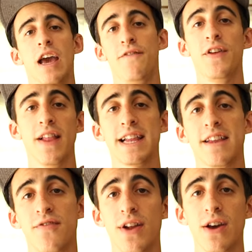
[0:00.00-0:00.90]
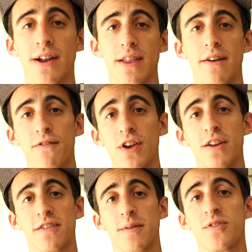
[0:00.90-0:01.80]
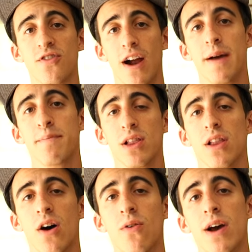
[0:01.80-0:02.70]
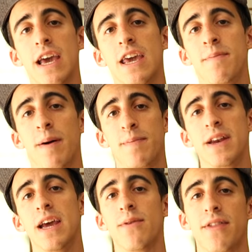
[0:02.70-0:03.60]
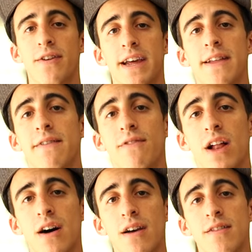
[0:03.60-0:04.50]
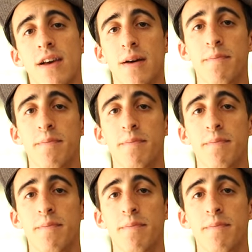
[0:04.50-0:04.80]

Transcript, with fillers: If you like this video, I'd love for you to subscribe below and keep up to date with our daily vlogs,